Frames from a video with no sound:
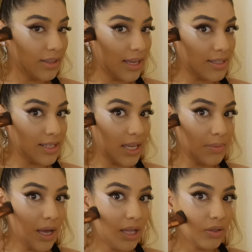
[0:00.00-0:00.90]
that same
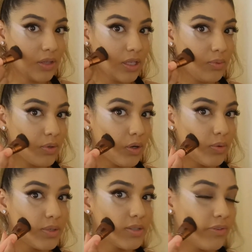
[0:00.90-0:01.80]
hollow that you would
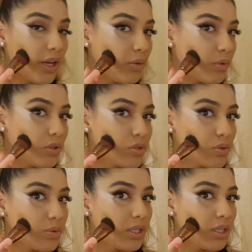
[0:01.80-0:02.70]
always find when you're
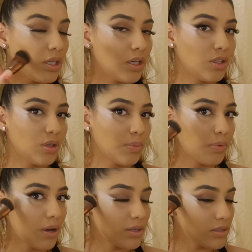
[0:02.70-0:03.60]
doing your
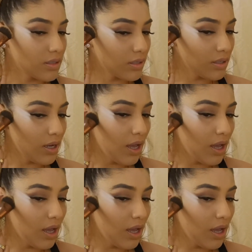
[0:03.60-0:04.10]
bronzer